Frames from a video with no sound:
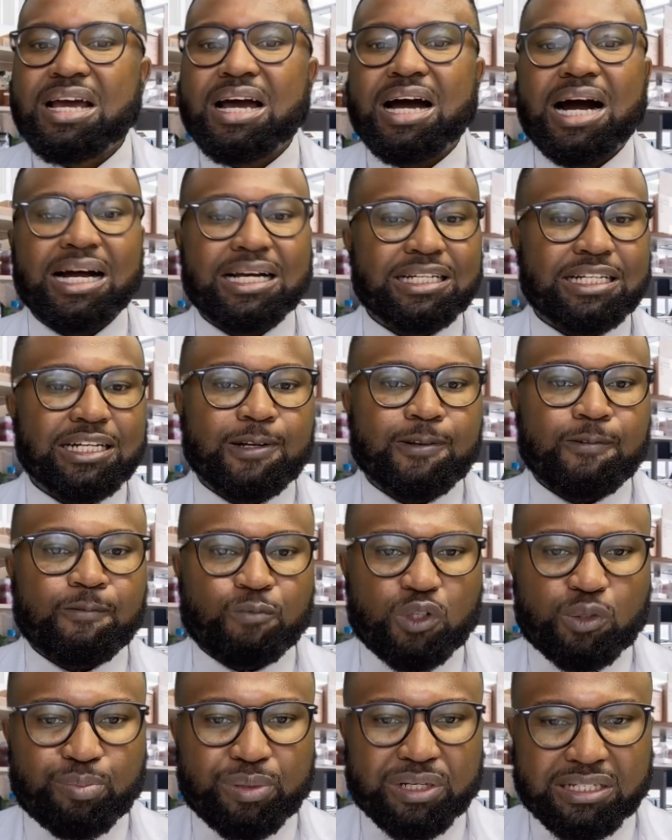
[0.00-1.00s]
under
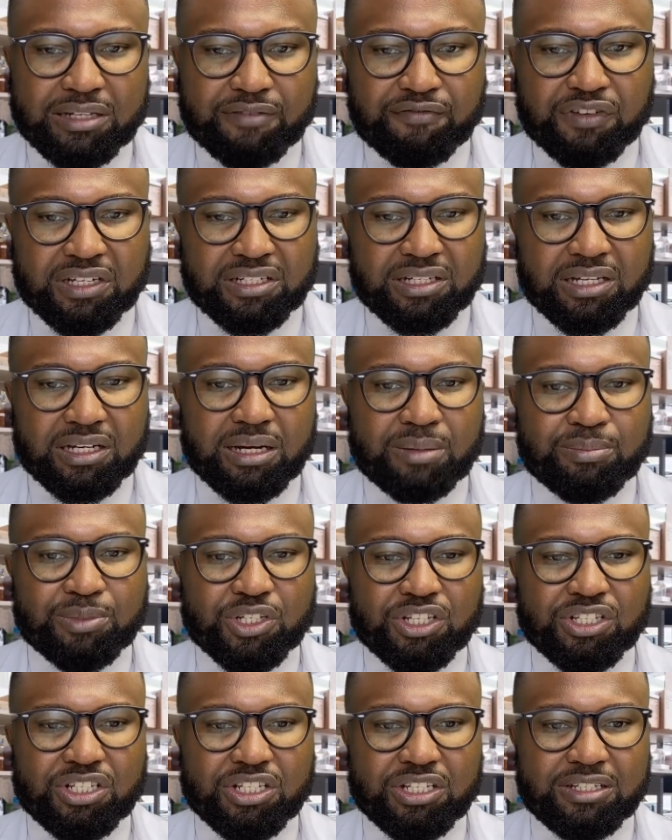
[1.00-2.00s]
specific
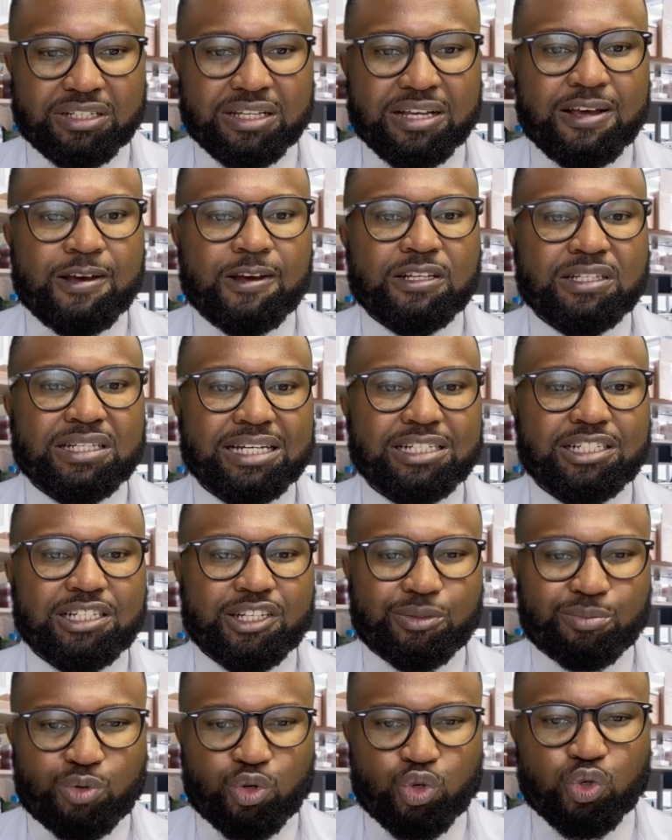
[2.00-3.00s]
circumstances, such
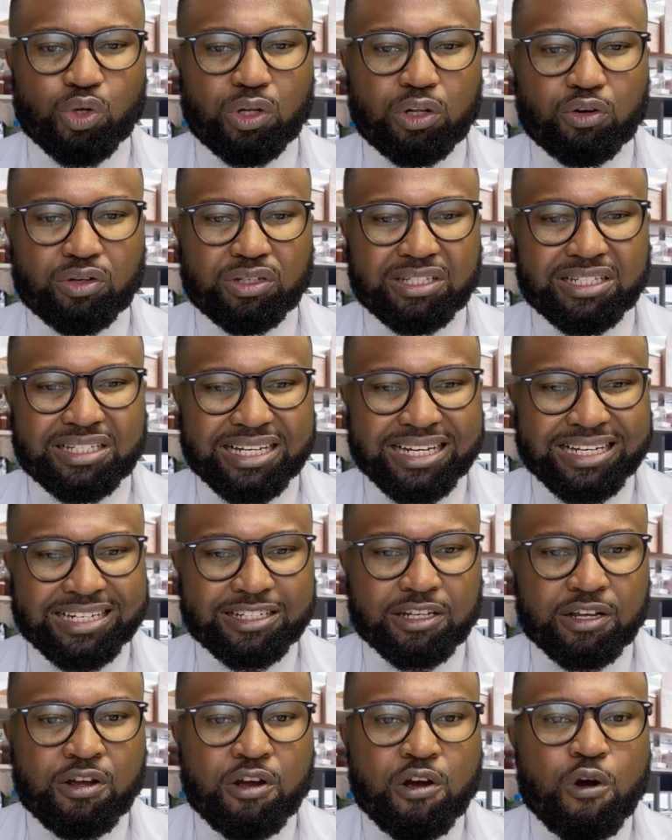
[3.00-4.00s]
as mutual
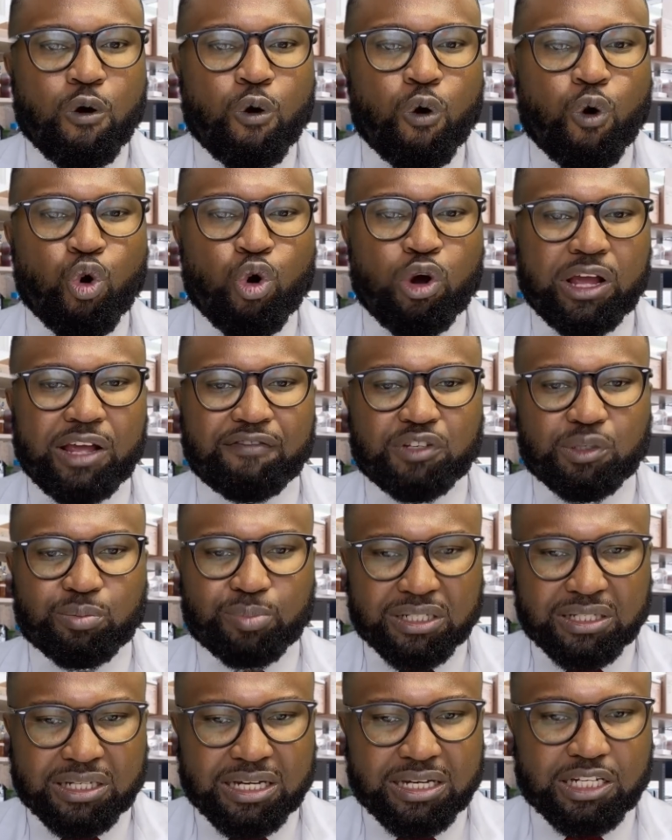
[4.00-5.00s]
consent, or if
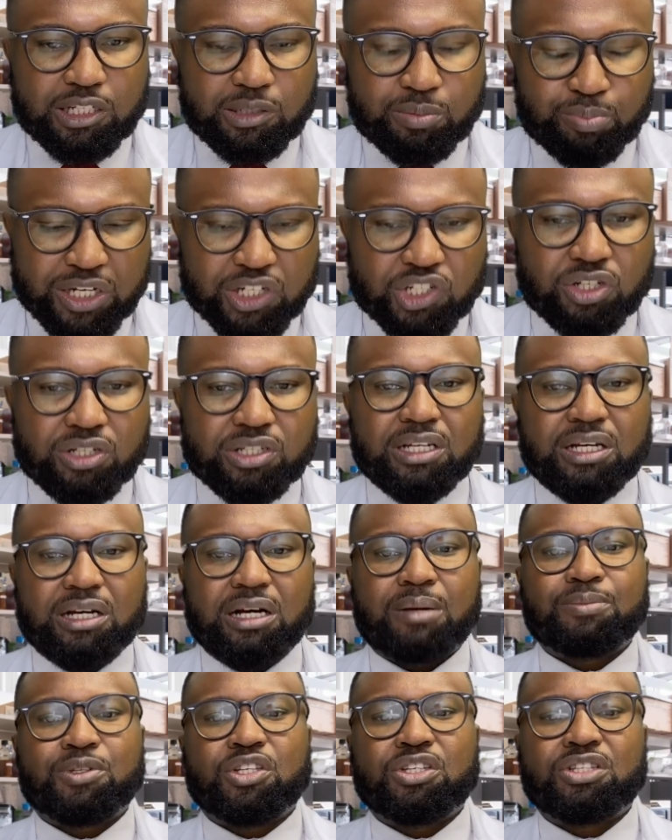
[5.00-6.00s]
special
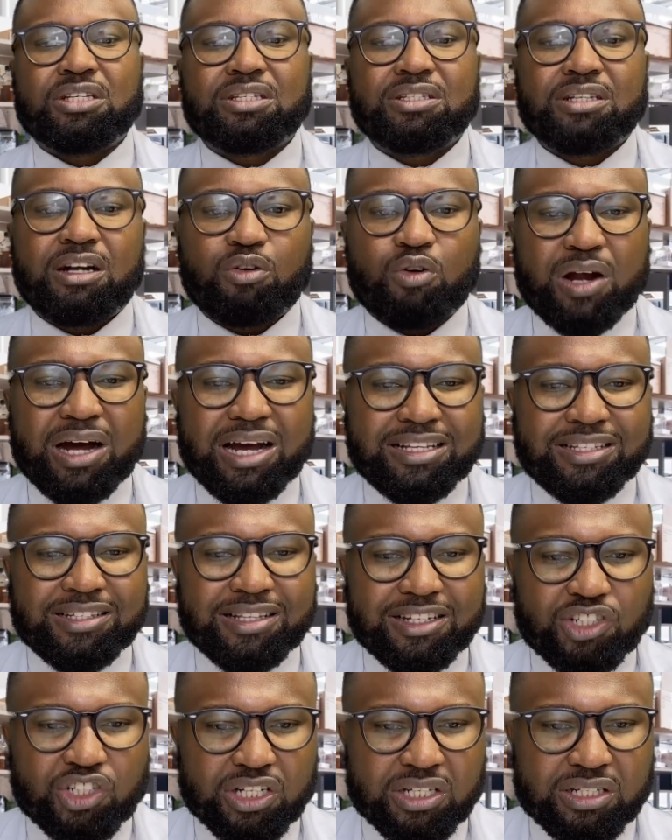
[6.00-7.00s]
circumstances arise
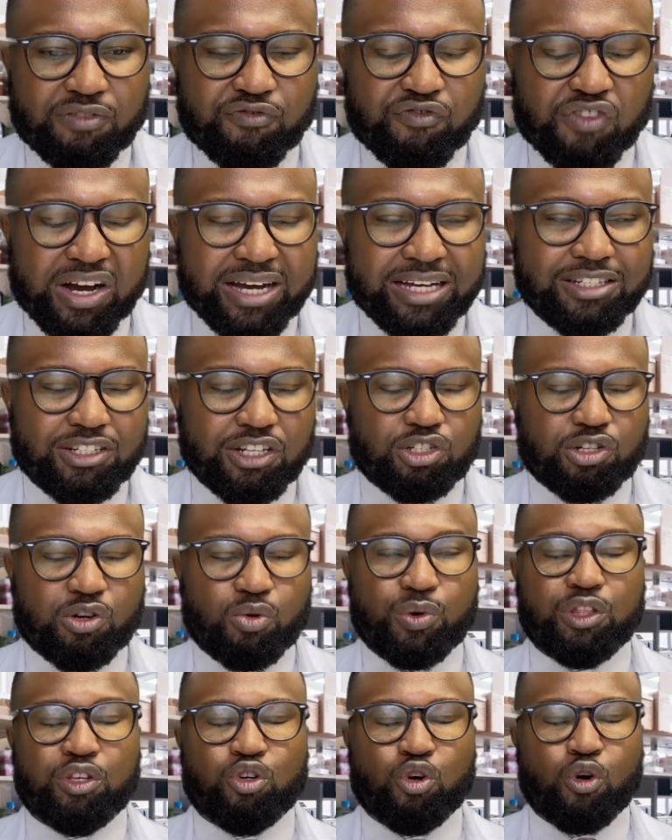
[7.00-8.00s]
that justify such a
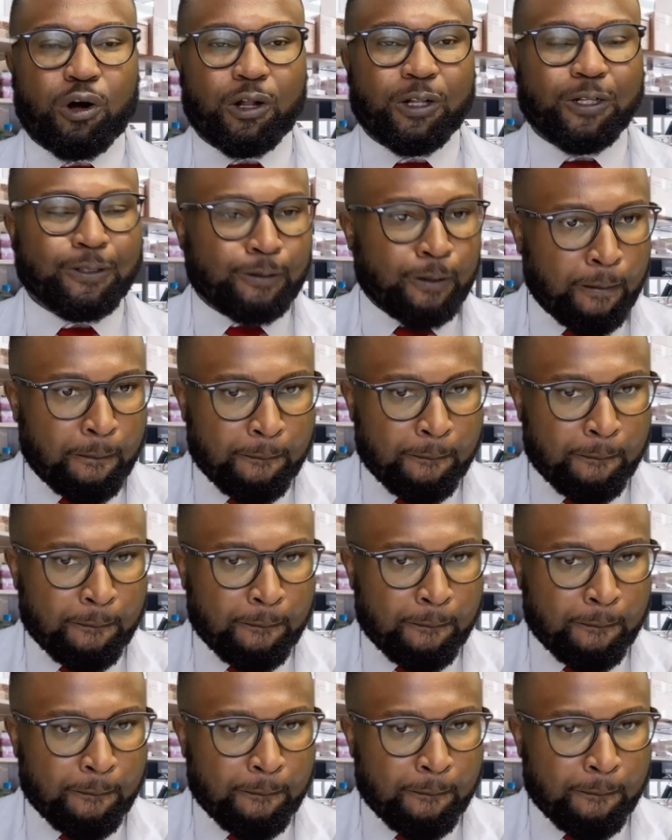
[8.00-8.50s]
withdrawal.